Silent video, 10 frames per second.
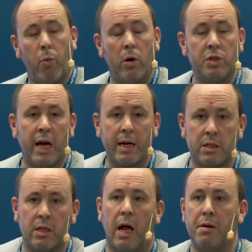
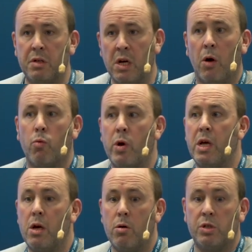projects and
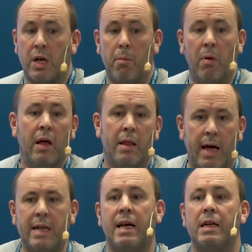reuse them.
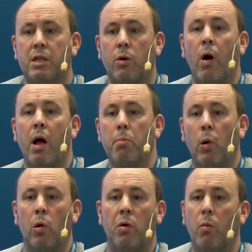That's actually quite
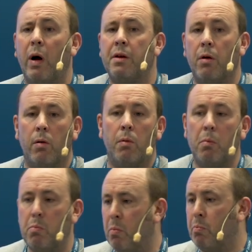important when you're
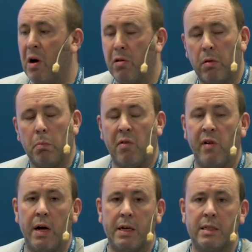both
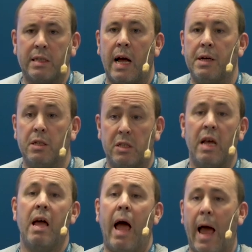providing standards
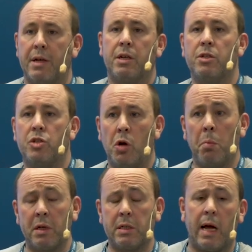and
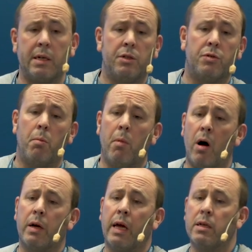consuming standards from
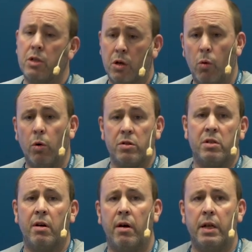markets that you want to
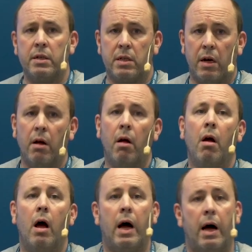turn into
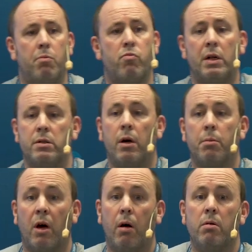runtime
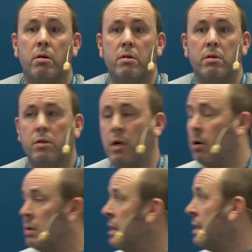code.
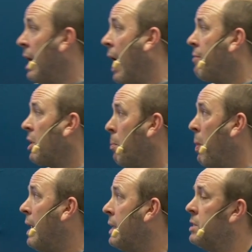So having a
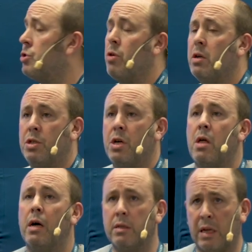package structure
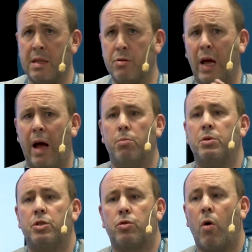that can help
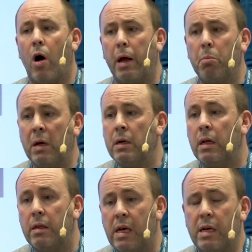describe
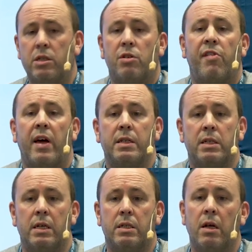the
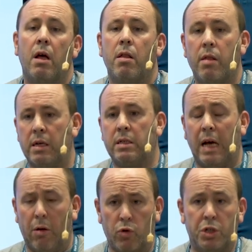interfaces, that
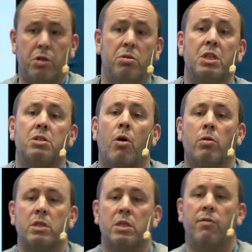reduces
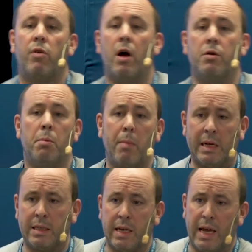cognitive load and
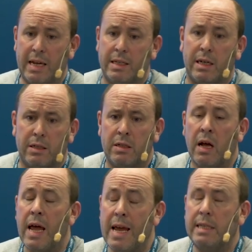makes it
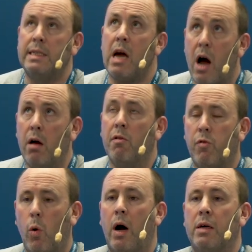easier
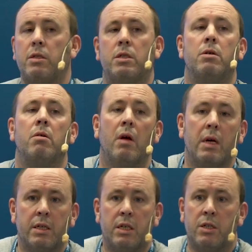for us to
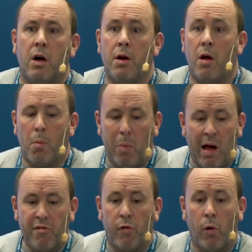design our
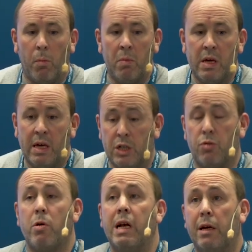platform, is a
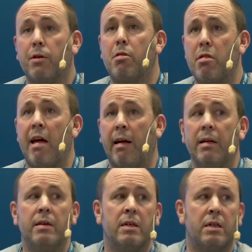really good thing.
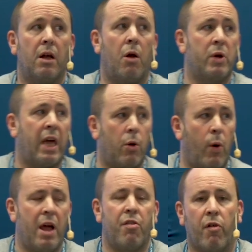You know, we get
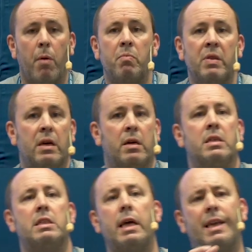away from
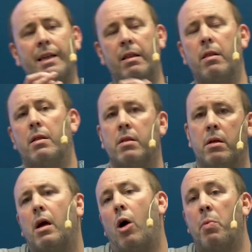taking
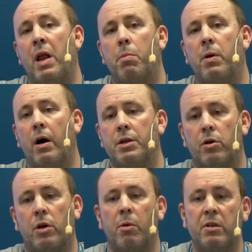the OpenAPI
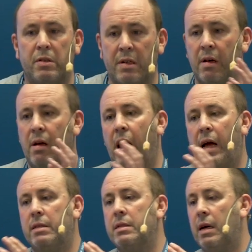documents
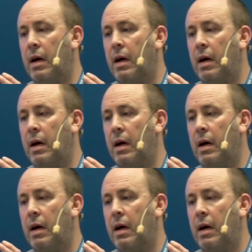and